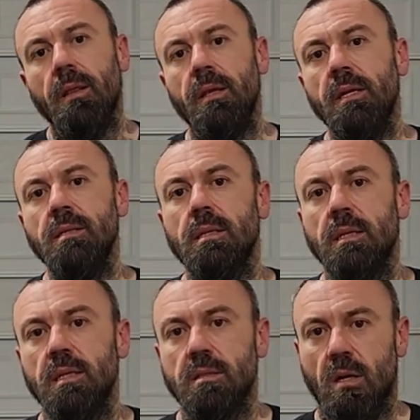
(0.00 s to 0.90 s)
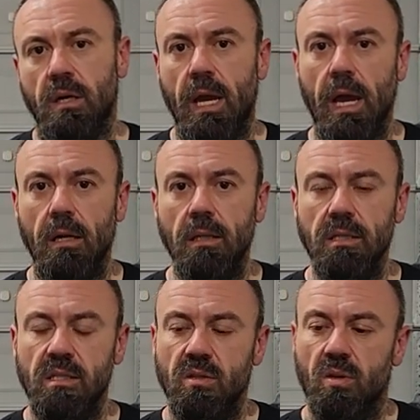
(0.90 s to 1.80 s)
This is our
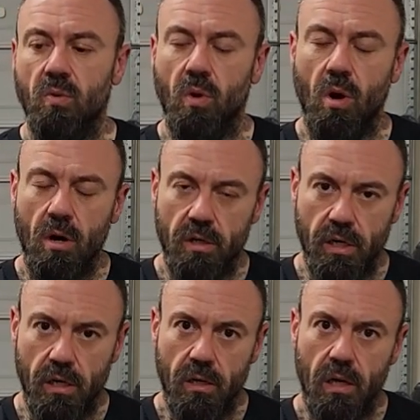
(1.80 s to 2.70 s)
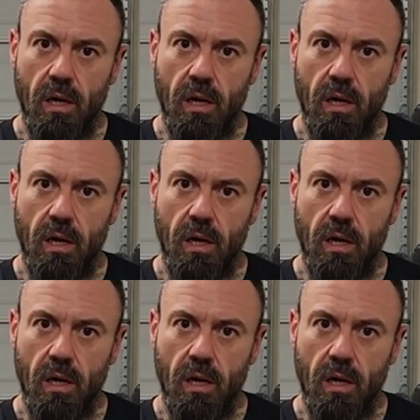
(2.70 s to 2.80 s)
catalyst or hardener.